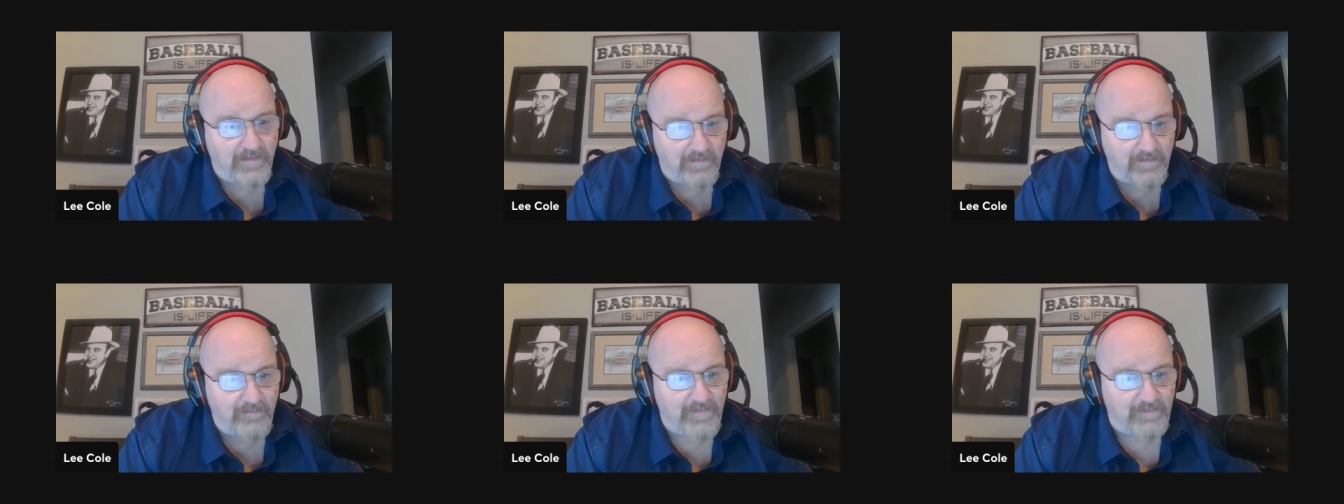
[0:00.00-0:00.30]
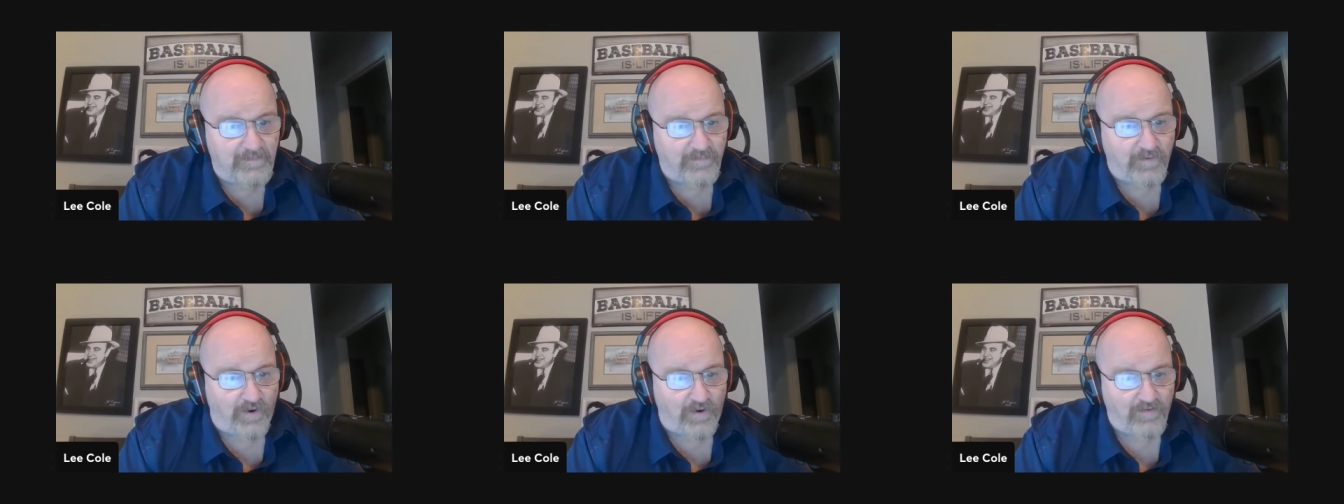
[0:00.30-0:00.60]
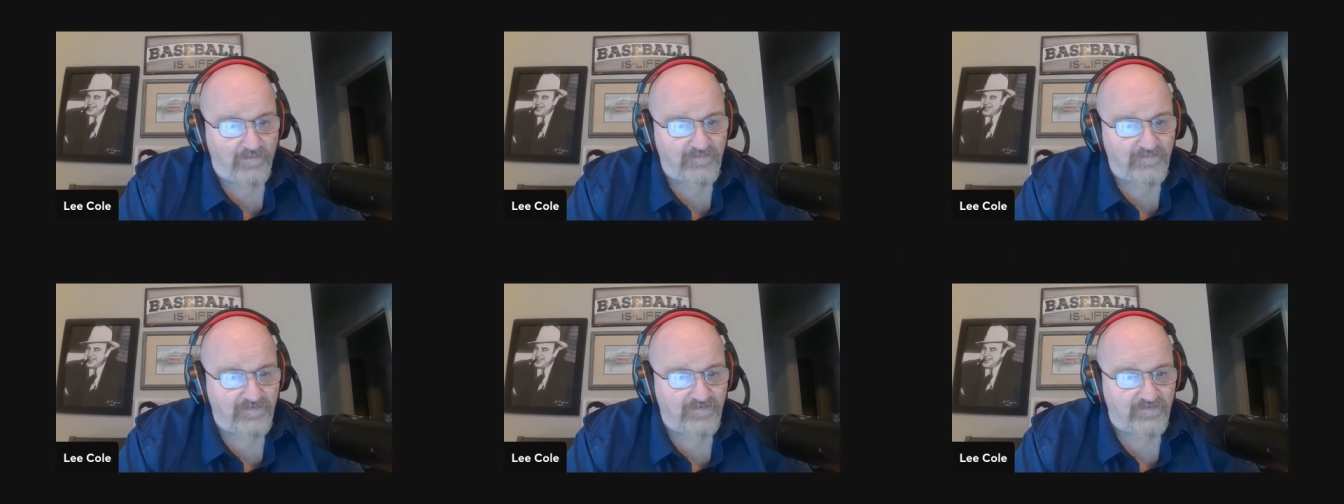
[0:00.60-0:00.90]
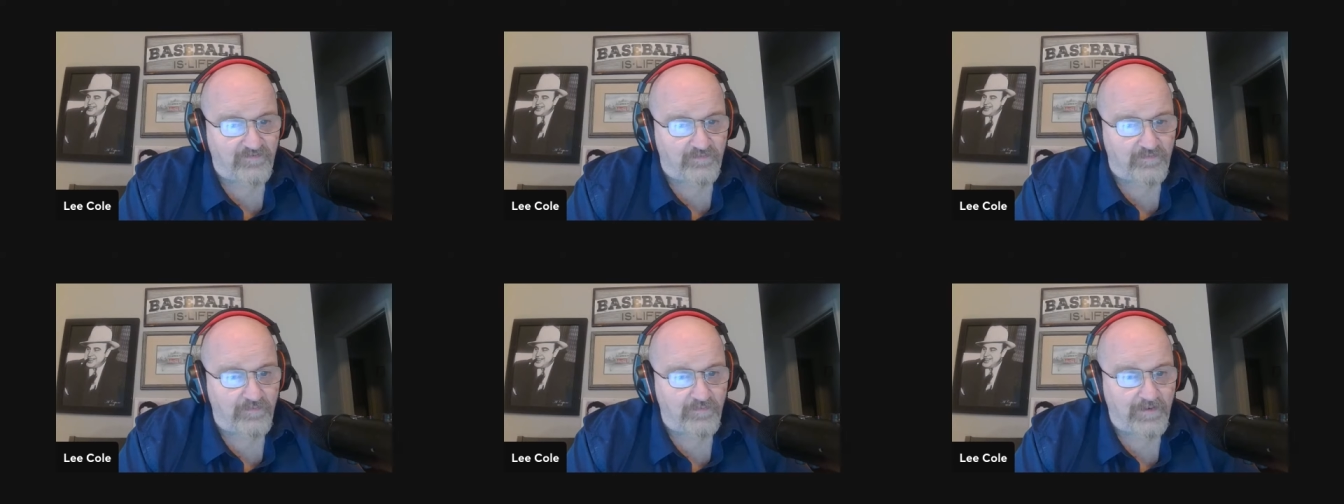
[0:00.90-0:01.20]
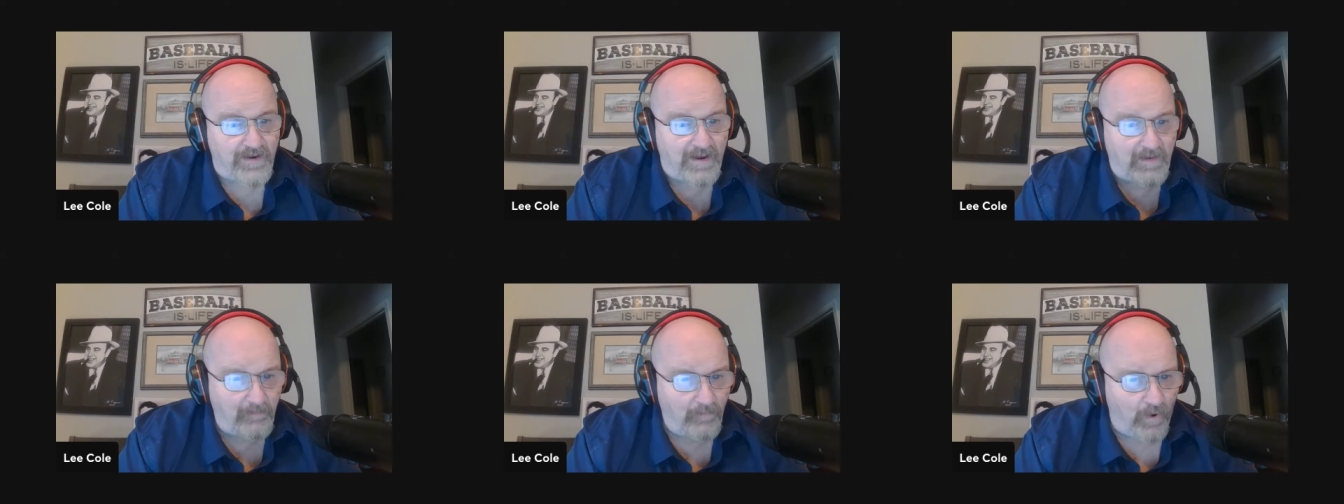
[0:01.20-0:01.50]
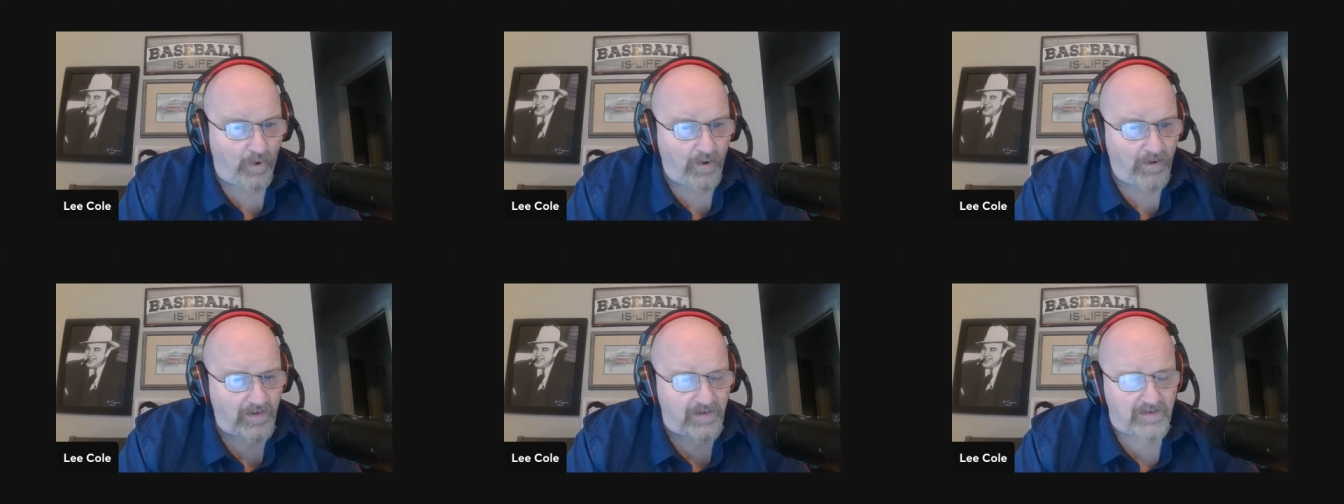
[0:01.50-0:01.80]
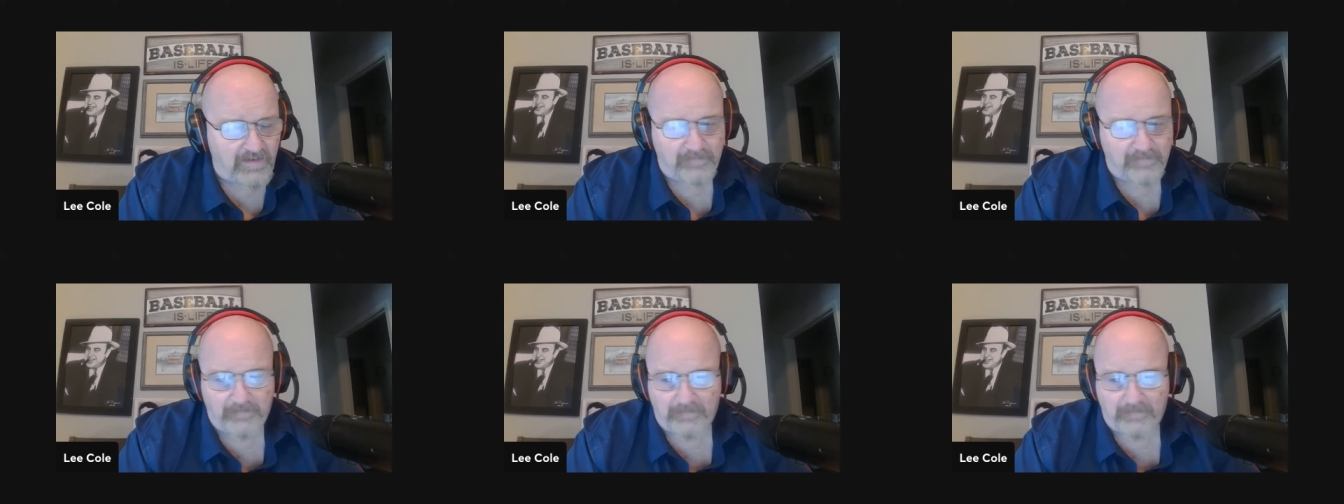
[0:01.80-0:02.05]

be part of it too, and Marla.